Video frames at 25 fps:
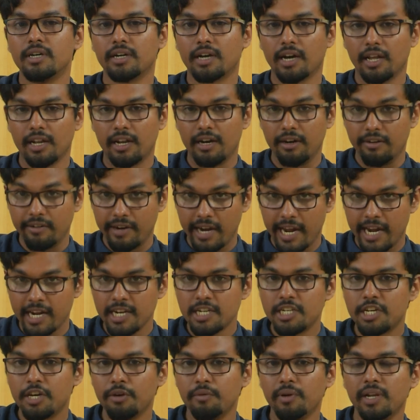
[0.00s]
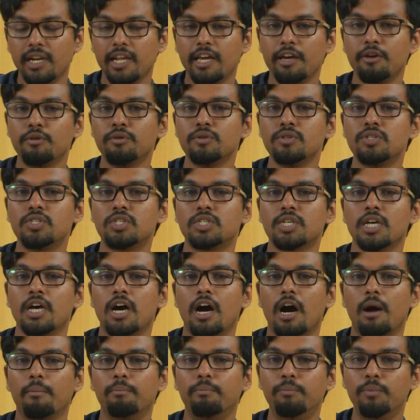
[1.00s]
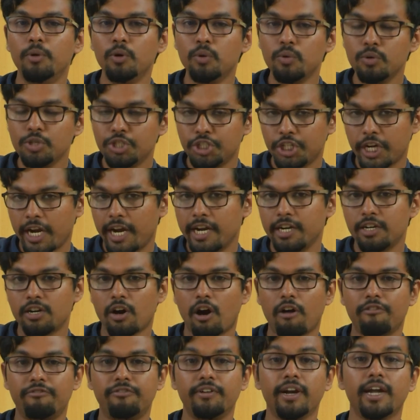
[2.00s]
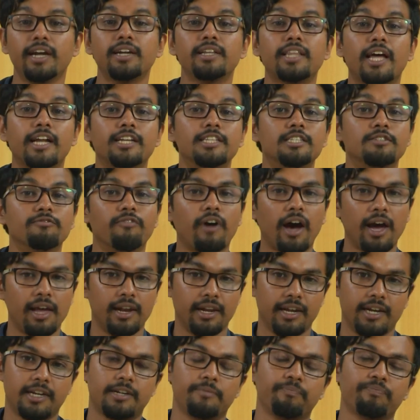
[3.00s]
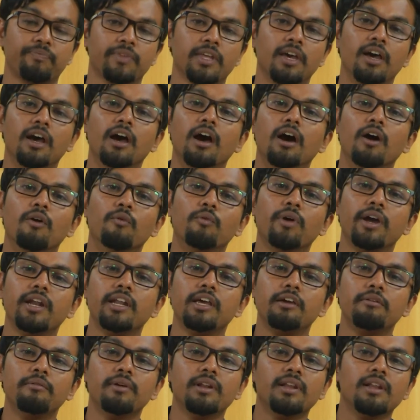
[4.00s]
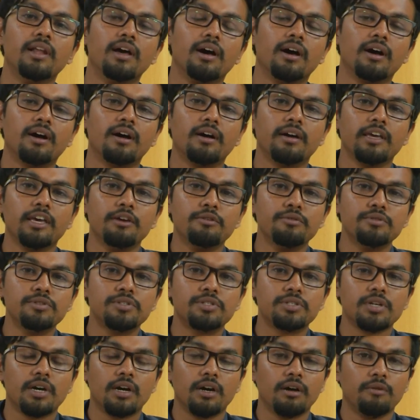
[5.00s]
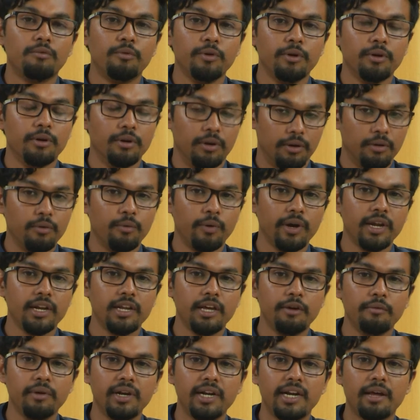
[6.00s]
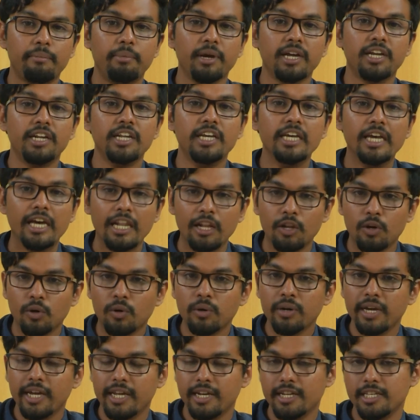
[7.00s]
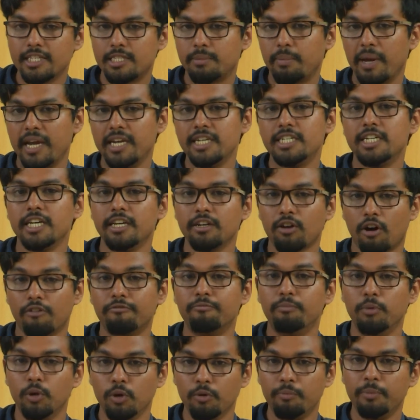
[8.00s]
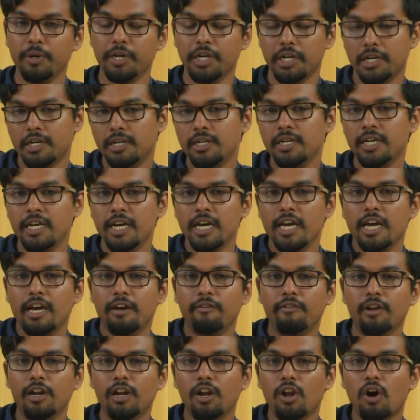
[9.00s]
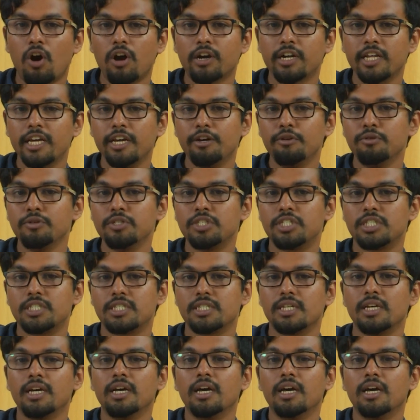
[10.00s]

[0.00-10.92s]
color red, he will use a blue shade of red, that's violet. When he will when he will depict yellow in his painting of blue period, he will not use